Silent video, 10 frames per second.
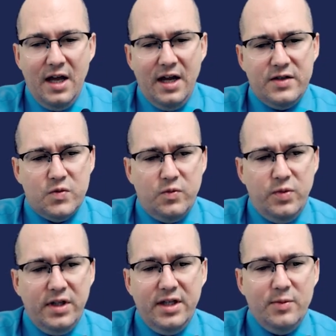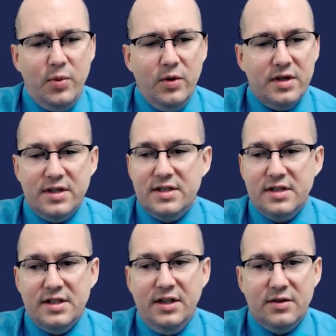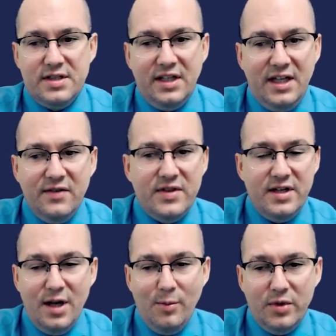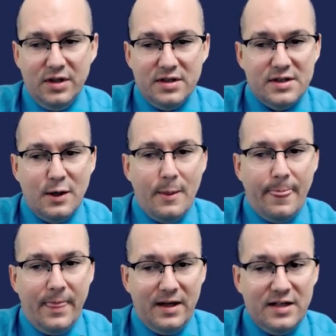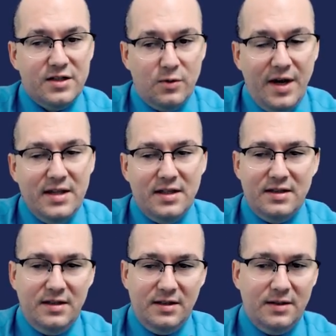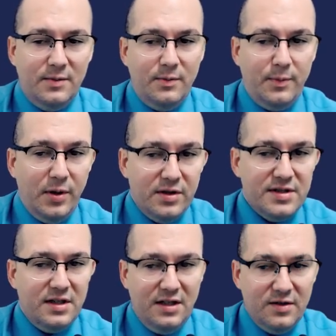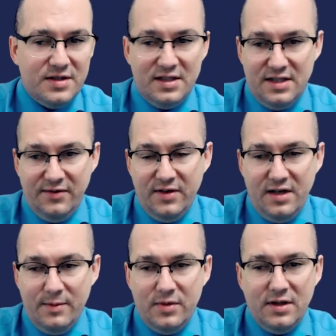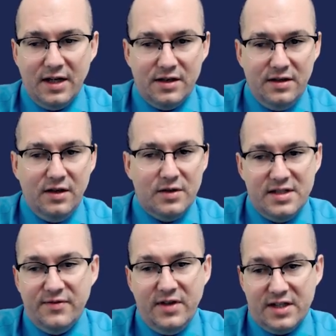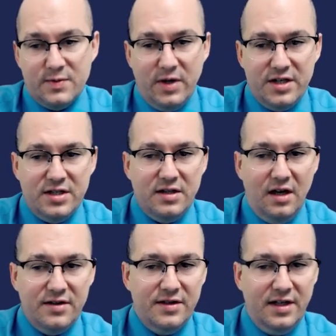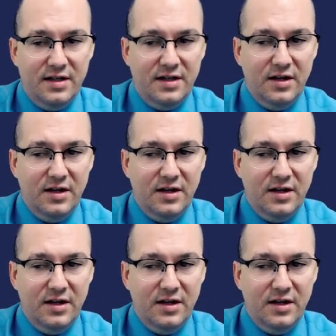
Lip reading: It's really important, to give the numbers. Like, it's great that the person used a different number, like, a different expression other than,